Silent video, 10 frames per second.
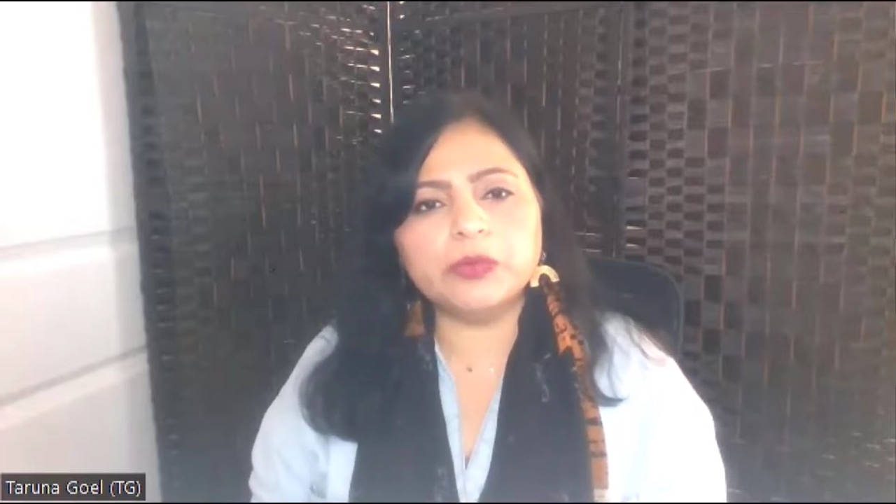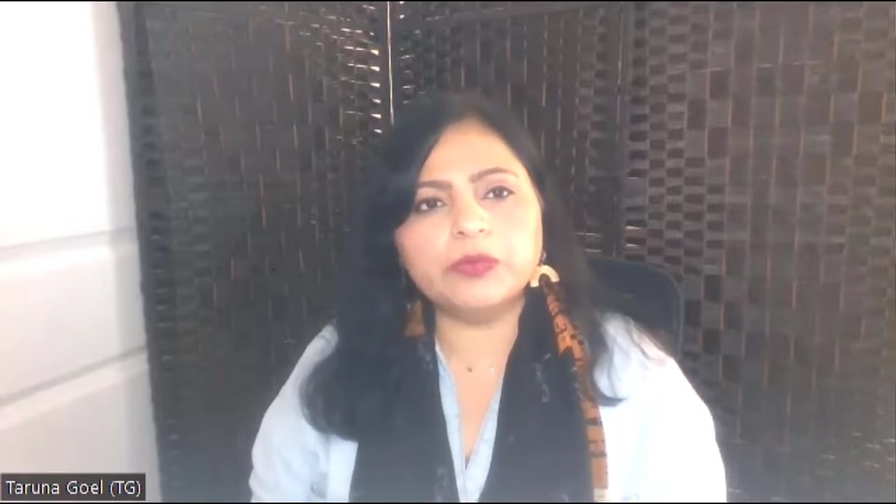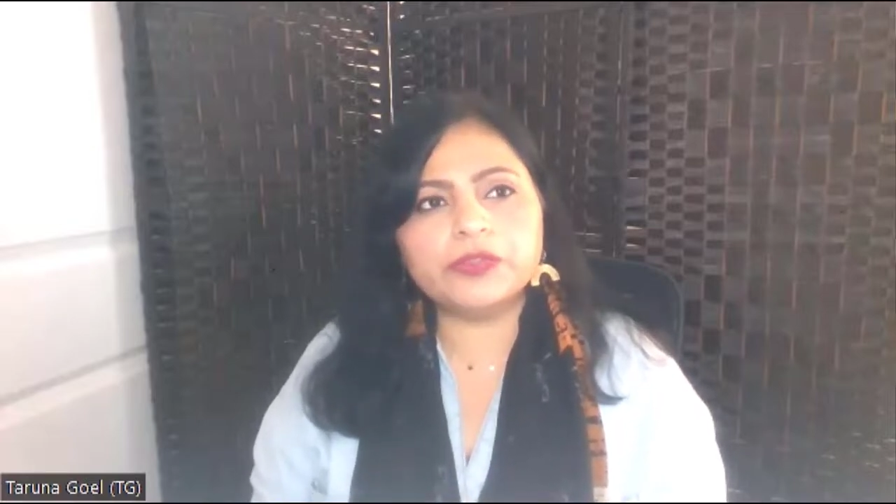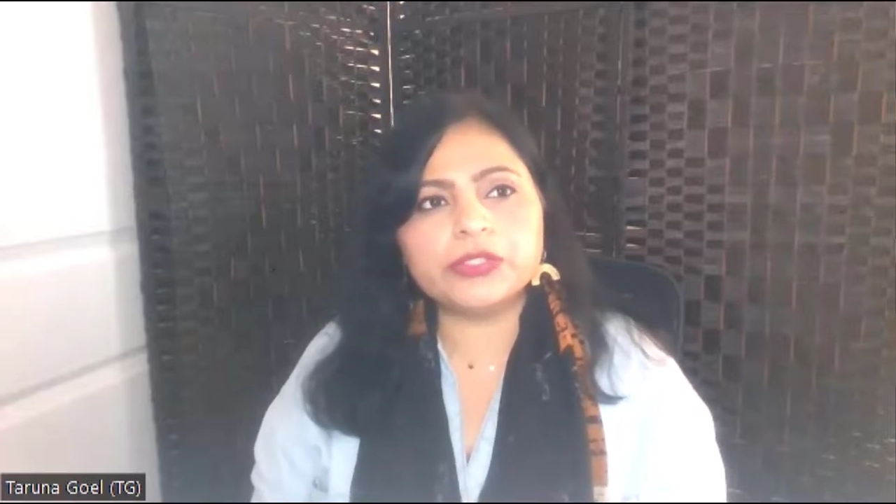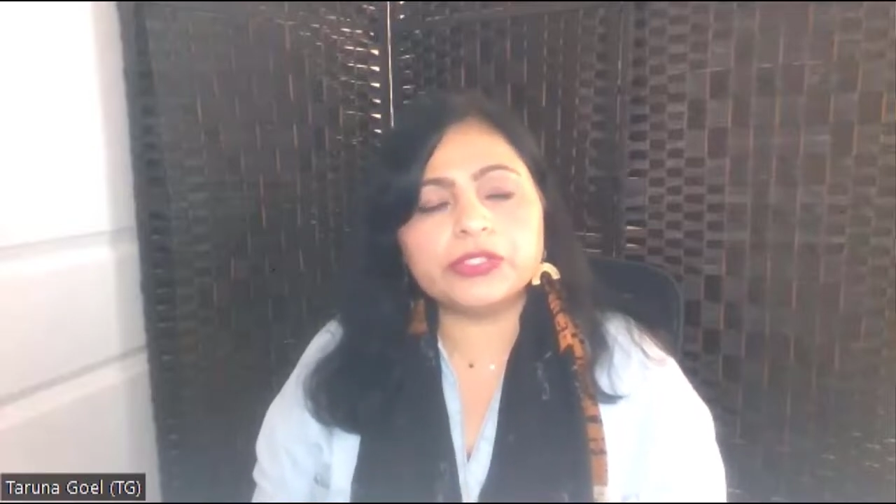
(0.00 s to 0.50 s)

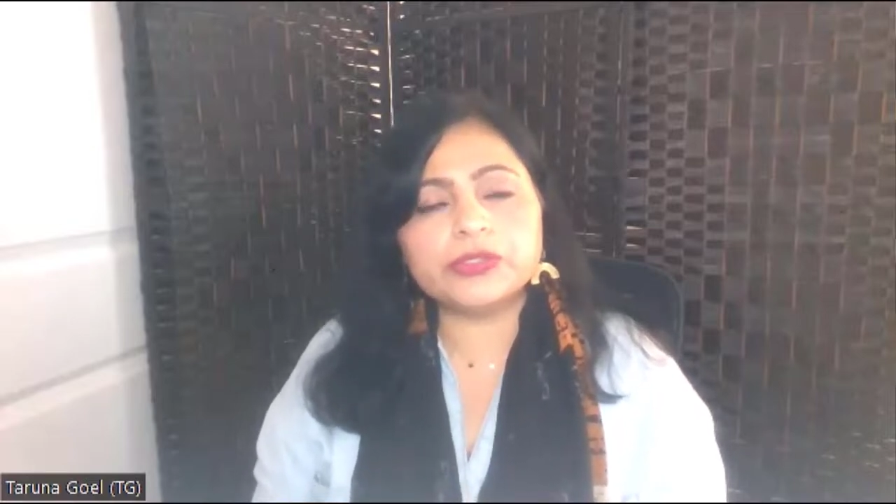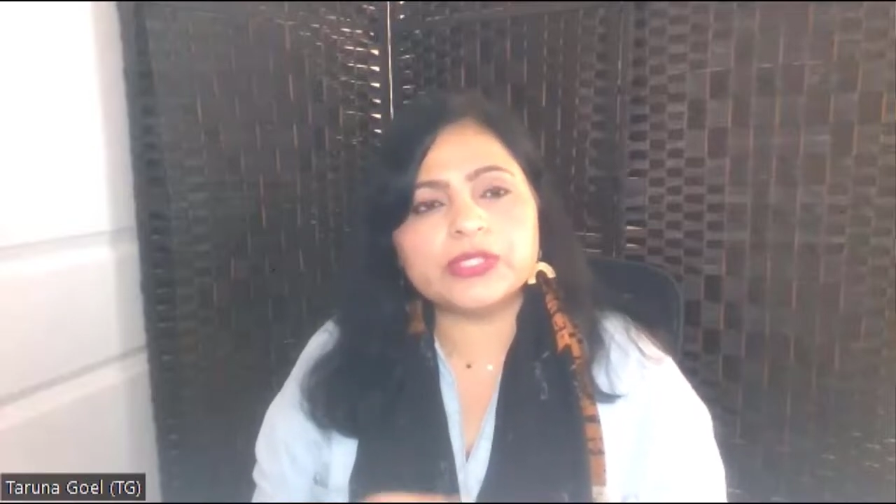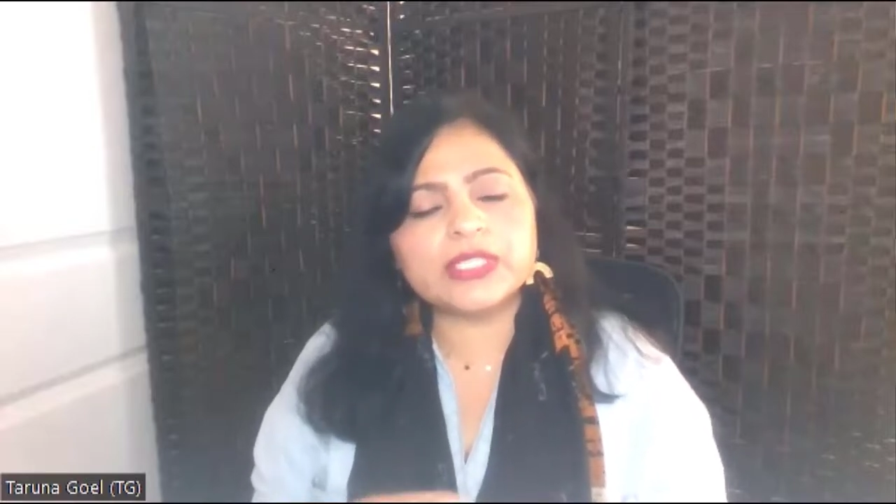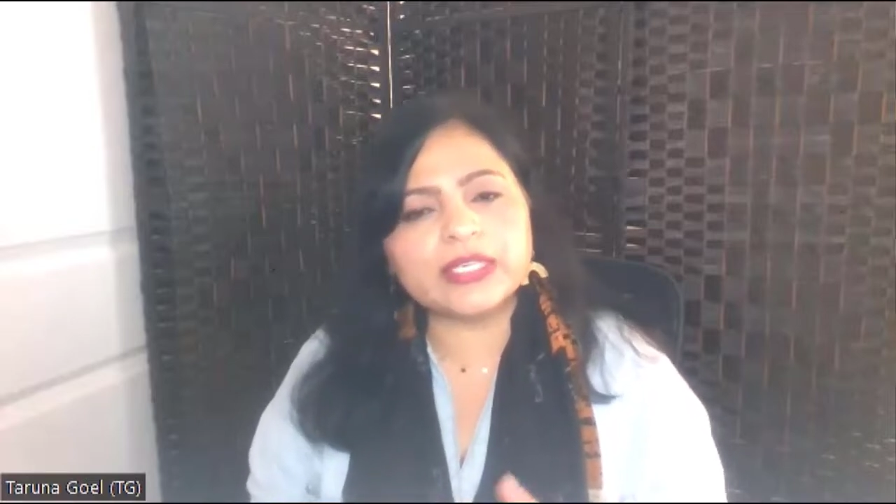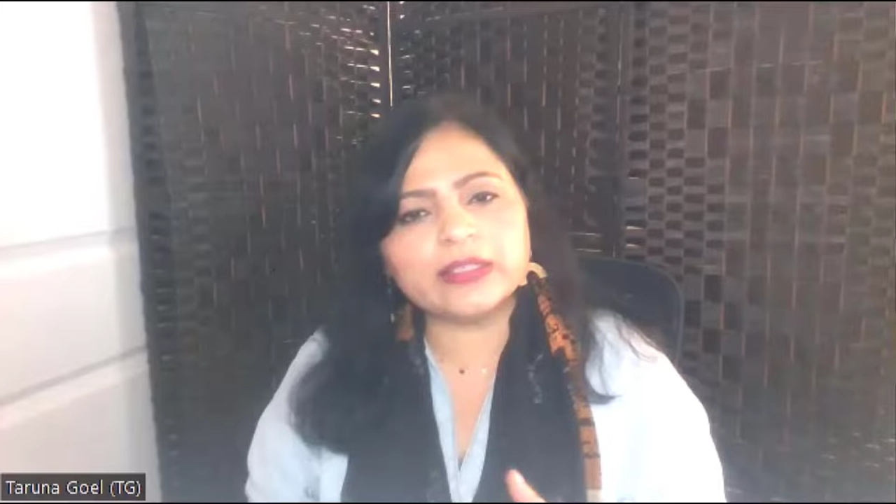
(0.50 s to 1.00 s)
moved to
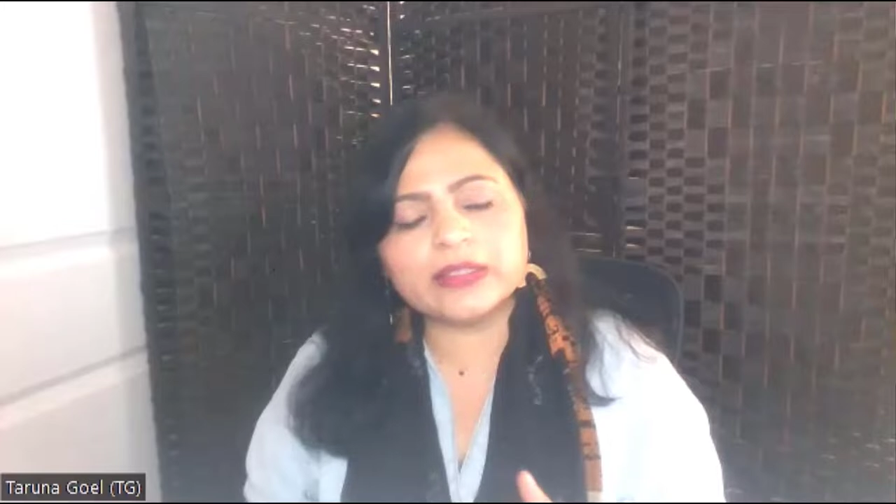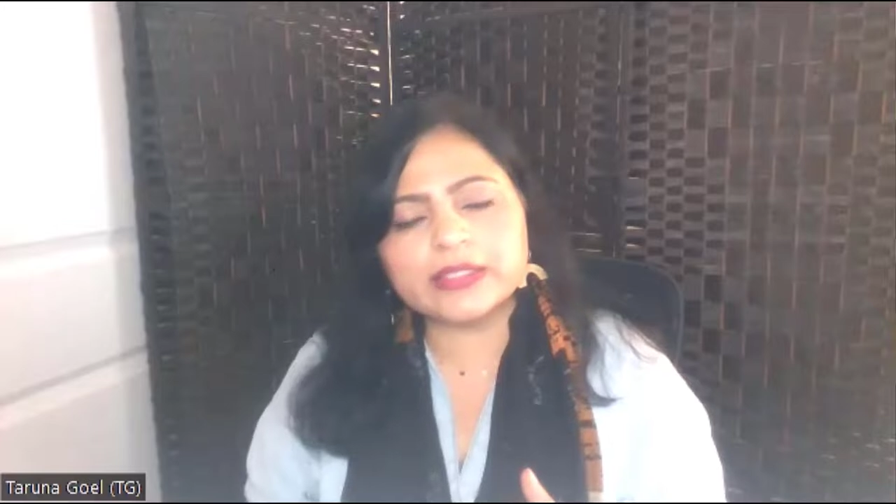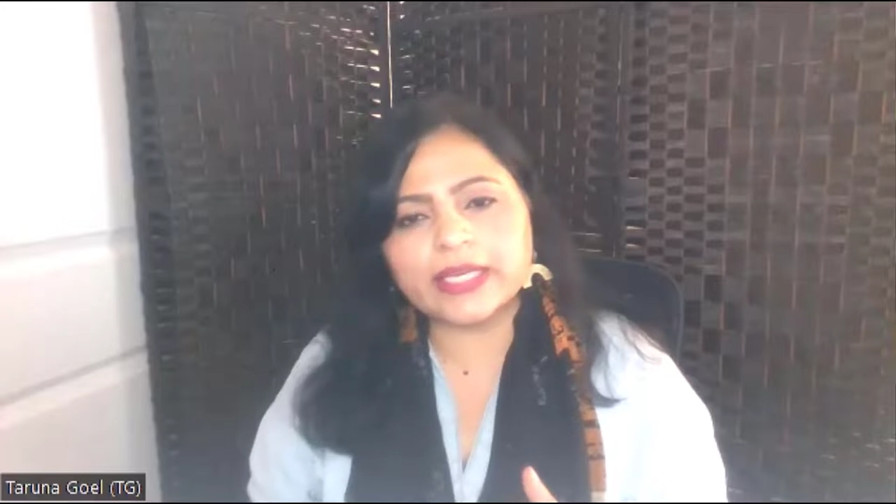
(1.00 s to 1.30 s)
skills.